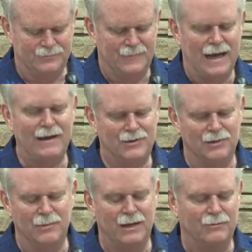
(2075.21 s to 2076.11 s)
that
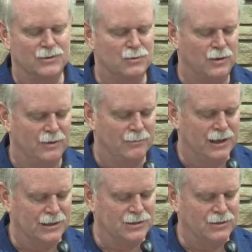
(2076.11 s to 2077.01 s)
to me was one of the
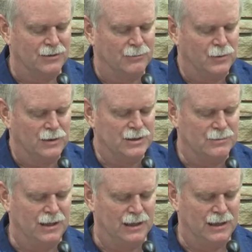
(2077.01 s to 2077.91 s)
biggest turning points
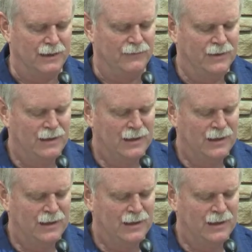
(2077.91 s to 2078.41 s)
in my life.